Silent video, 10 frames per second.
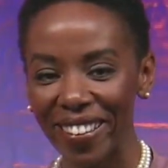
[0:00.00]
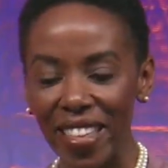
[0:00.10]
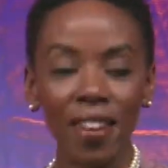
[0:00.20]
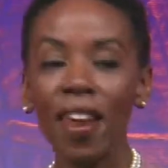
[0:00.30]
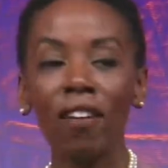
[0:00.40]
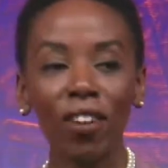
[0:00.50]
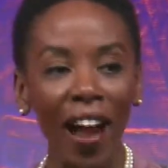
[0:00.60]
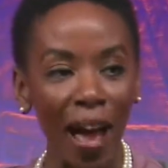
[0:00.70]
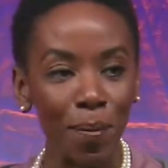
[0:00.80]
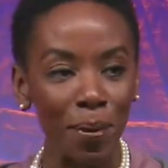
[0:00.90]
That never
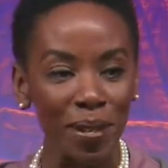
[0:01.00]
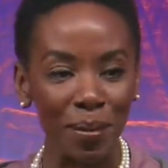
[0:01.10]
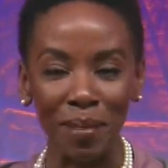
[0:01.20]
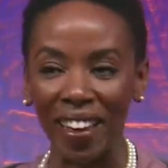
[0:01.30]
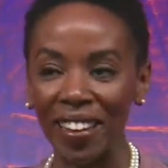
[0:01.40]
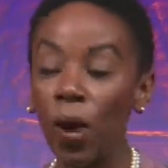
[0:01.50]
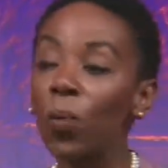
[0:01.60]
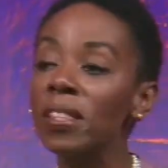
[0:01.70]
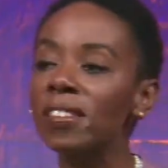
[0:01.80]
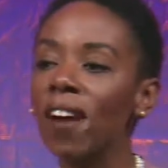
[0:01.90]
happened to me. No
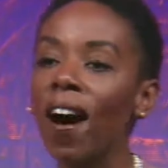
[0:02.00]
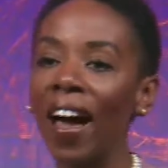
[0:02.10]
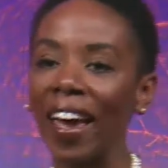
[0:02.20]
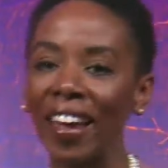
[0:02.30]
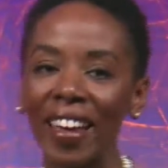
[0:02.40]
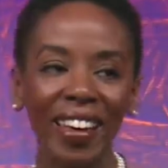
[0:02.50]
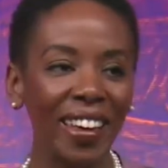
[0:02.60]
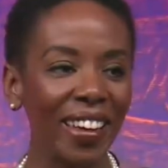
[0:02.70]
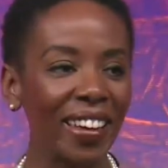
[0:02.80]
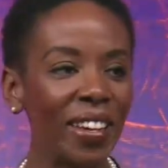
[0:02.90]
one saw it,
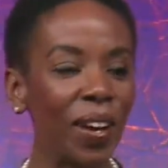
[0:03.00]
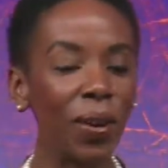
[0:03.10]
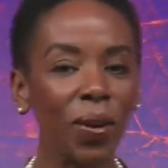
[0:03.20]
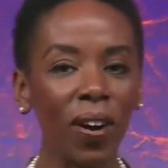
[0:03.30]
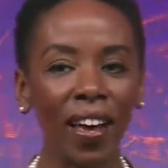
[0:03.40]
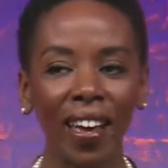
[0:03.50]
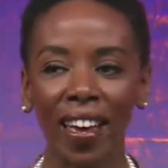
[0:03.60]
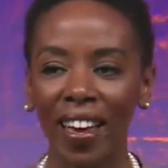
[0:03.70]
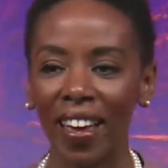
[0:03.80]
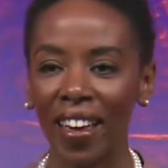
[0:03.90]

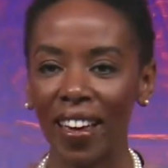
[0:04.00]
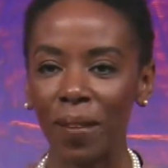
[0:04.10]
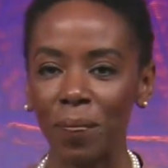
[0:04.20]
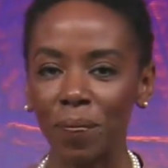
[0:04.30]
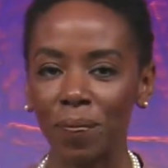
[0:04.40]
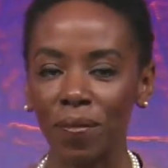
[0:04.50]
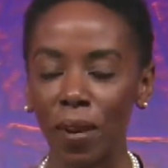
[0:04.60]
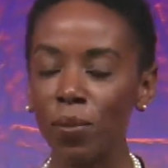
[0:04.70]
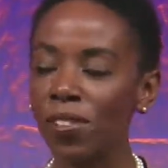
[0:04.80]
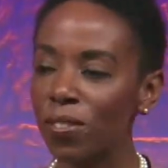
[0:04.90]
It
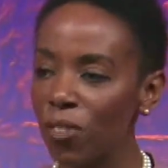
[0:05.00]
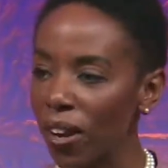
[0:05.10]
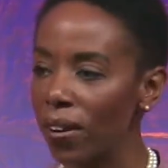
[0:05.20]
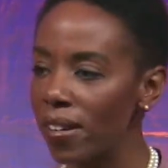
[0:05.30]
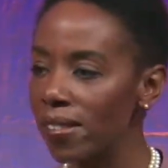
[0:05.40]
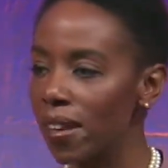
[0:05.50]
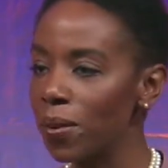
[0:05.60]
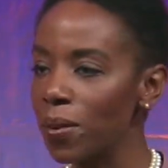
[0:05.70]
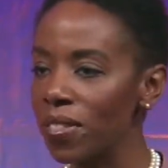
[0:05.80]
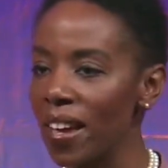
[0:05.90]
was this very
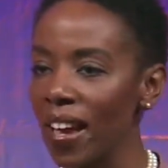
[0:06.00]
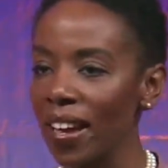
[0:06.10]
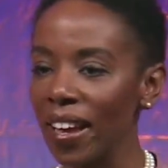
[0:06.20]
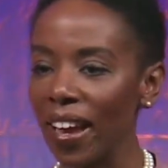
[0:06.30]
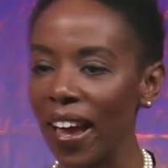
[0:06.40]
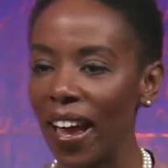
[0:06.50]
subtle thing.